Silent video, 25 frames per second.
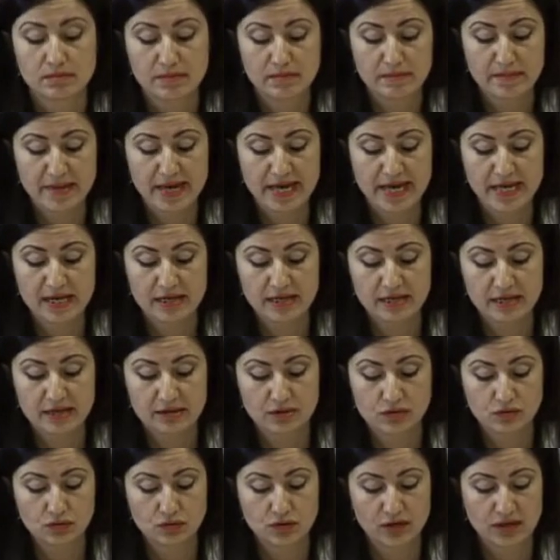may
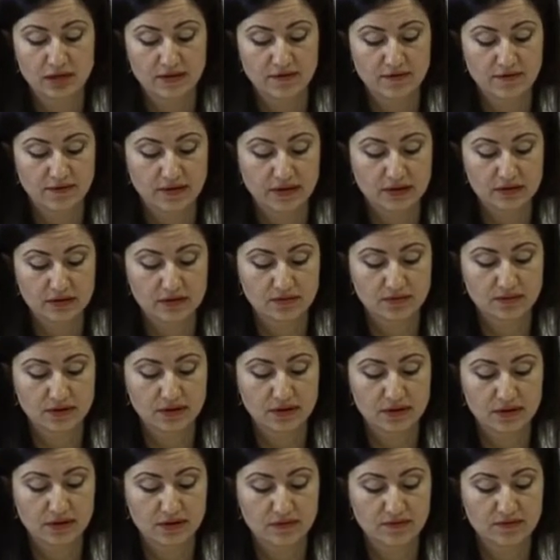lead to ineffective
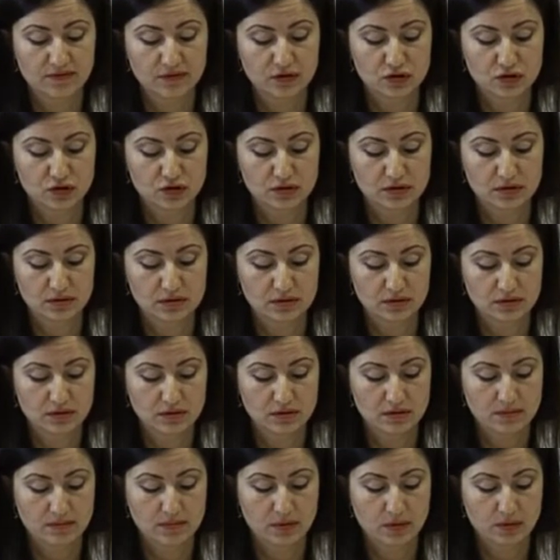and inefficient
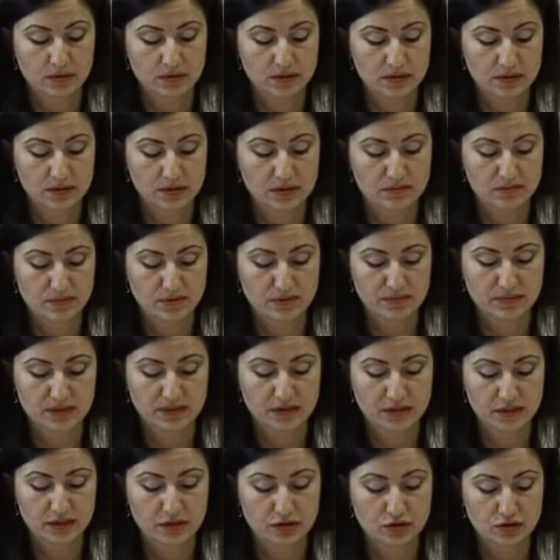policy
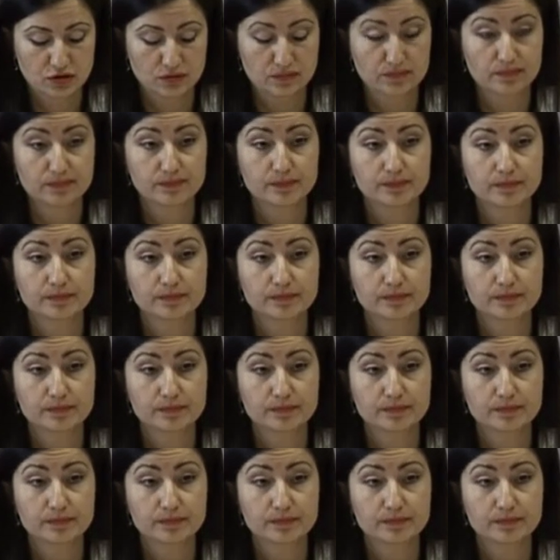implementation.